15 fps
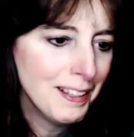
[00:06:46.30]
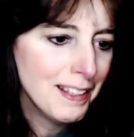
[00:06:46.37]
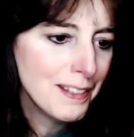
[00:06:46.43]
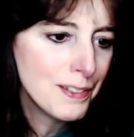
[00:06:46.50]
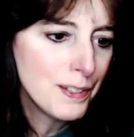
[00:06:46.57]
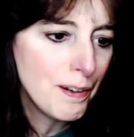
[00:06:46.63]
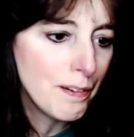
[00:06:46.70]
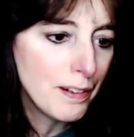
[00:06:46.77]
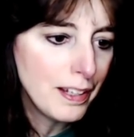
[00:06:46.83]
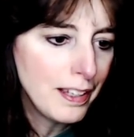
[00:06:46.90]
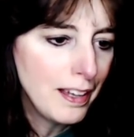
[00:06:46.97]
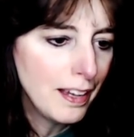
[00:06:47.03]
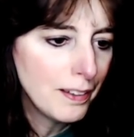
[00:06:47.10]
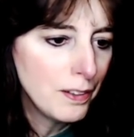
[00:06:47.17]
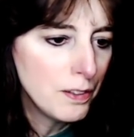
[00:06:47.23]
Sorry,
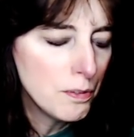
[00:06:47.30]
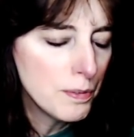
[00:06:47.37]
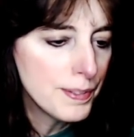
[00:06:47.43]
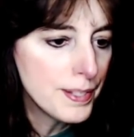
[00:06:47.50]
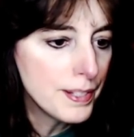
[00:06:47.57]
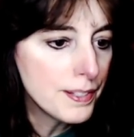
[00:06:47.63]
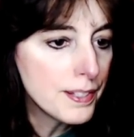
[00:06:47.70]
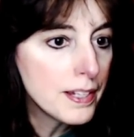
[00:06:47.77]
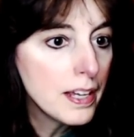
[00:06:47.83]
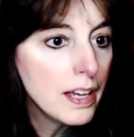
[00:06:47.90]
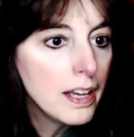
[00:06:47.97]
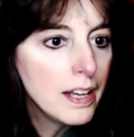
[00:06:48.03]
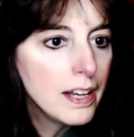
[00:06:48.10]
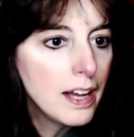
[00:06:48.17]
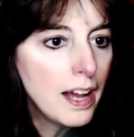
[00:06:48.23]
I couldn't resist.
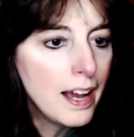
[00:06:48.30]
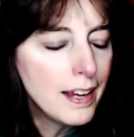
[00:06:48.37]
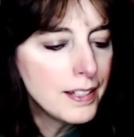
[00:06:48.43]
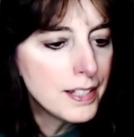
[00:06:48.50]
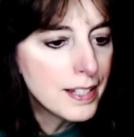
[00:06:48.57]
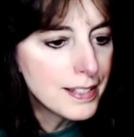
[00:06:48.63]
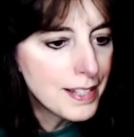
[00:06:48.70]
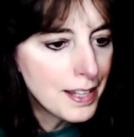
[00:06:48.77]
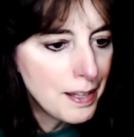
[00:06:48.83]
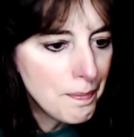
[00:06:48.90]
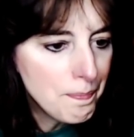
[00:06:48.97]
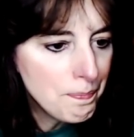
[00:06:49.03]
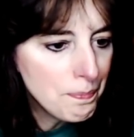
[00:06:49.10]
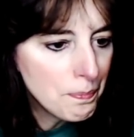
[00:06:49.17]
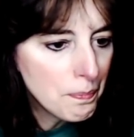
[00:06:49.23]
Hi, Jesse.
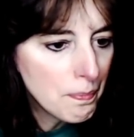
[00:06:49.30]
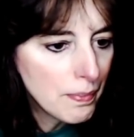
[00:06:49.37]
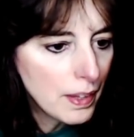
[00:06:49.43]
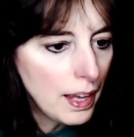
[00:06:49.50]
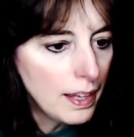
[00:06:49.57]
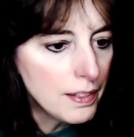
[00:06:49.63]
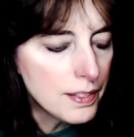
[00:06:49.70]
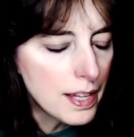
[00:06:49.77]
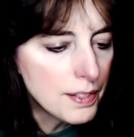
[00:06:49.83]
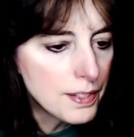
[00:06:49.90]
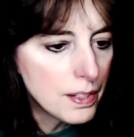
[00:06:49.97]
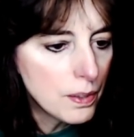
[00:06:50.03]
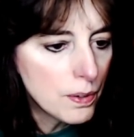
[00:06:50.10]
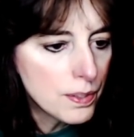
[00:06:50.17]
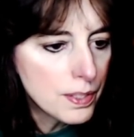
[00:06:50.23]
Hey, Sassy
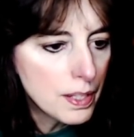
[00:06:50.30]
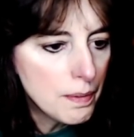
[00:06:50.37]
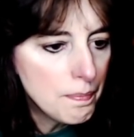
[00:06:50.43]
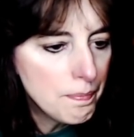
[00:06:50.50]
Darcy.